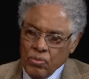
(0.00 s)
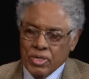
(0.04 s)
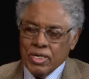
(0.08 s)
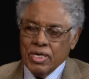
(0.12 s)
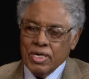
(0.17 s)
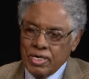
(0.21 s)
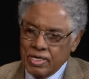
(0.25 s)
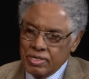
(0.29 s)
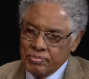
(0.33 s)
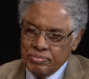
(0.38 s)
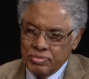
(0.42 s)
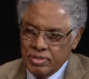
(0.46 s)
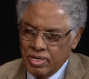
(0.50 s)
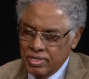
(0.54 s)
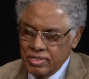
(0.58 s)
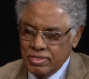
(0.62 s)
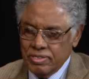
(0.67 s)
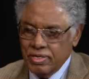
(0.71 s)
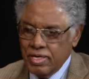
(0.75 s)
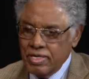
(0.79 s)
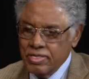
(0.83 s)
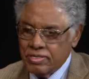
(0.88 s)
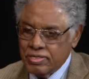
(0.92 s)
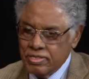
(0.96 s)
Well,
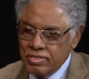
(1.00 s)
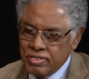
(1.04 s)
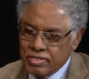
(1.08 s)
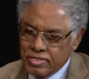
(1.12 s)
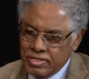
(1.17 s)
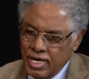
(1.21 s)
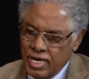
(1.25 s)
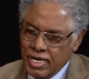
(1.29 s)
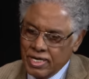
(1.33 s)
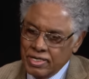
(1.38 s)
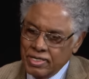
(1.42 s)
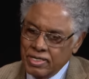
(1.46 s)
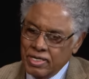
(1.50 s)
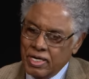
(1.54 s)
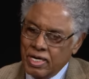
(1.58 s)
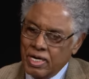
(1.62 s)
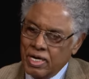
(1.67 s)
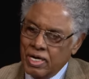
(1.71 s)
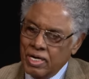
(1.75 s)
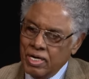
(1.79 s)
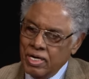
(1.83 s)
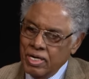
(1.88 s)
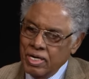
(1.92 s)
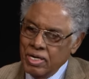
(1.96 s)
as Jensen said,
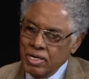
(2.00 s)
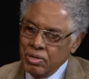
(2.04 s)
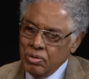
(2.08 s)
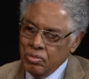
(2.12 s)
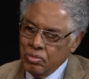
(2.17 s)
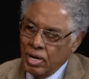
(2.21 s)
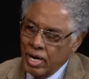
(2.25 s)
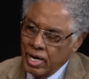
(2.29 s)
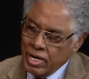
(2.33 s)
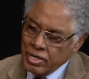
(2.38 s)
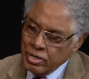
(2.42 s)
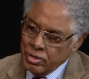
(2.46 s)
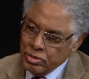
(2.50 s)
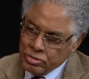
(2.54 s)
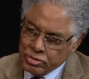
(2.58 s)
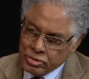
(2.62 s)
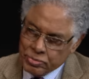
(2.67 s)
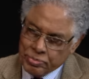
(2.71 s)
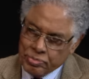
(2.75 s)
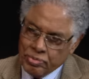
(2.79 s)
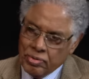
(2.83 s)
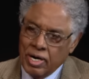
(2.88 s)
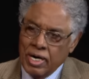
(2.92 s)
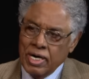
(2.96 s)
uh, why are you
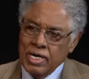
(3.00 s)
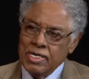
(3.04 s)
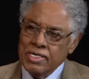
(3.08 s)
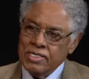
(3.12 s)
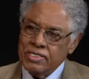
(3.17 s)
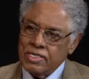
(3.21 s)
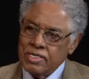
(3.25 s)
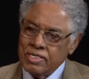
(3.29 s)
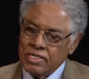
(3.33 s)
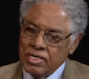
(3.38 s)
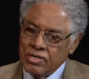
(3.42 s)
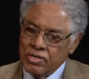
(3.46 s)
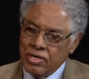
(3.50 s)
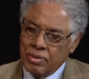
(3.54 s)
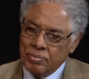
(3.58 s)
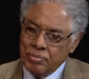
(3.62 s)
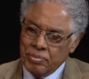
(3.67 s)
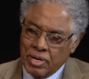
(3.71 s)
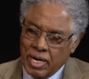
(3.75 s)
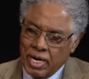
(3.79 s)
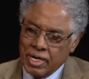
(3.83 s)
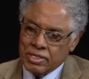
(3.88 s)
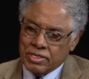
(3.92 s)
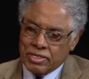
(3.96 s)
surprised that there are
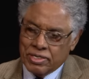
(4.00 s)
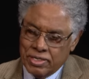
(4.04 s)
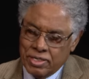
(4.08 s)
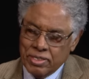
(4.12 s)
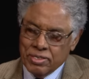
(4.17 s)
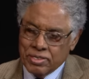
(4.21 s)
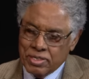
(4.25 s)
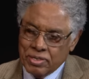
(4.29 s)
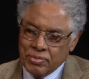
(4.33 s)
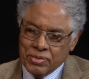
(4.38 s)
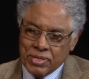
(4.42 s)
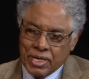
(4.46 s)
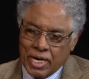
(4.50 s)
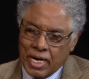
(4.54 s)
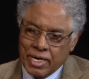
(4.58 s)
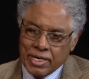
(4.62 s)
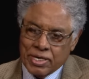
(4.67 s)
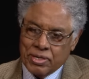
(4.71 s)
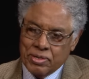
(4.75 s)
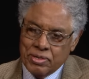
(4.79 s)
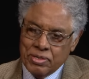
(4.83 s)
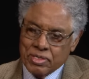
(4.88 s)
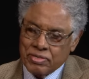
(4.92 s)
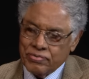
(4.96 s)
black children with
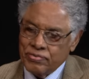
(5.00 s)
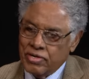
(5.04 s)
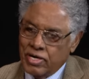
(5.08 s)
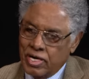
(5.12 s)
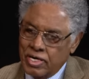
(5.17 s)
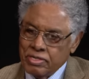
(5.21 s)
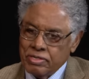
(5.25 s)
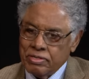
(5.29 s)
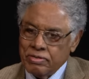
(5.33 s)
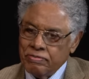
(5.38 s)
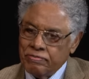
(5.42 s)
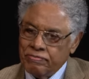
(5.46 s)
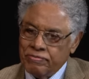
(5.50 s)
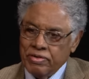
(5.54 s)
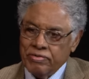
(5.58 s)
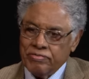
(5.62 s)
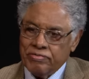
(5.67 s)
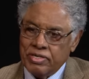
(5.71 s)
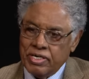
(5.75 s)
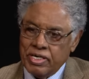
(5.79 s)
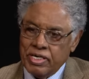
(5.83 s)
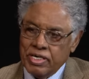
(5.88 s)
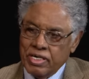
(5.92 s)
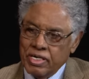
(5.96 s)
IQs of
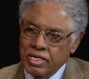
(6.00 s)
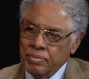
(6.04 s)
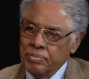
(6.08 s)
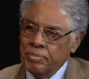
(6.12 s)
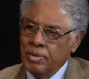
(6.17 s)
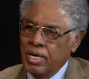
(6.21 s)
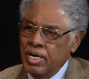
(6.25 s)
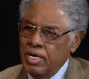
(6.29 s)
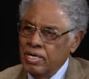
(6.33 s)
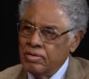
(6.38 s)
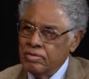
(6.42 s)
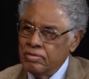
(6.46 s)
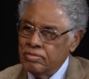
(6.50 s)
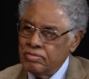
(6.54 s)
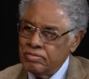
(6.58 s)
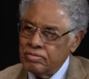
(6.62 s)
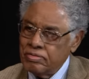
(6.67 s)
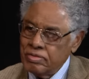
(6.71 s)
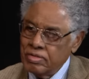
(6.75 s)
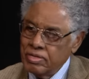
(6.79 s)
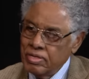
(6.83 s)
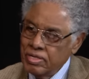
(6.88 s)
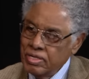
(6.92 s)
115 and above?